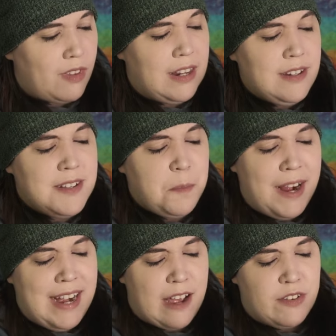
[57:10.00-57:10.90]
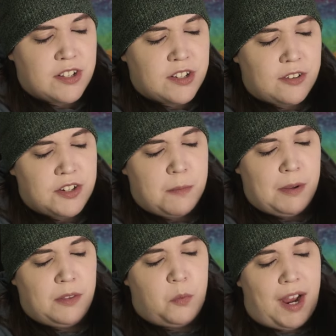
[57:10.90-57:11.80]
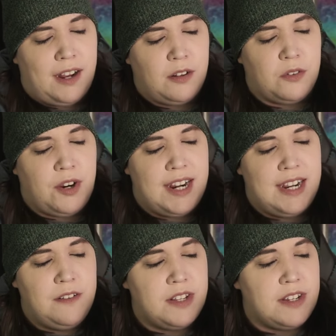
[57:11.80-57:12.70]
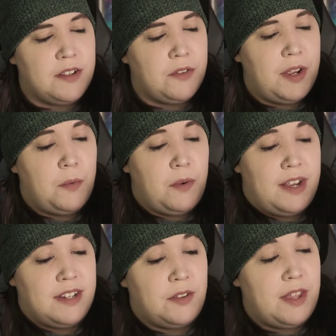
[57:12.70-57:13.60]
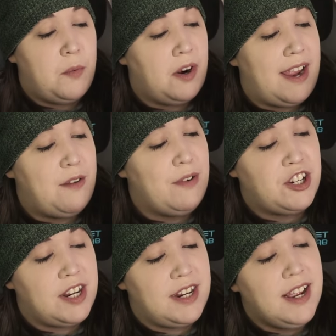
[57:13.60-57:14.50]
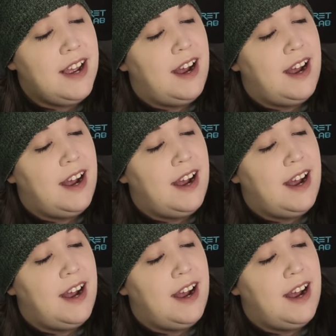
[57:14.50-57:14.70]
Despite having searched among the wild graves until they, until they were a wretched,